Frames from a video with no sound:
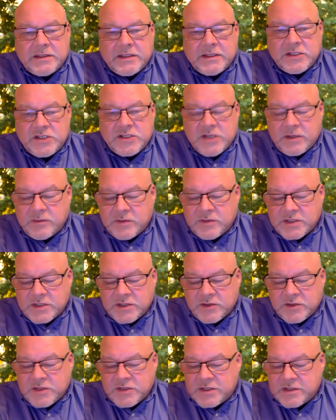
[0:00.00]
in general
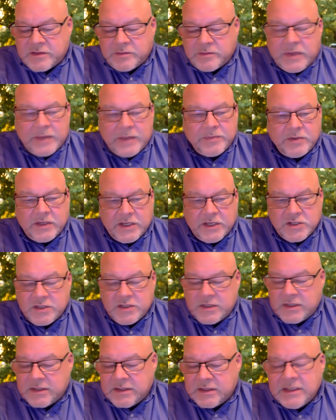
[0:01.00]
searches of
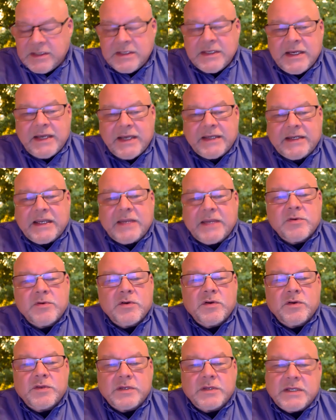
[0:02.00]
population and and labor growth.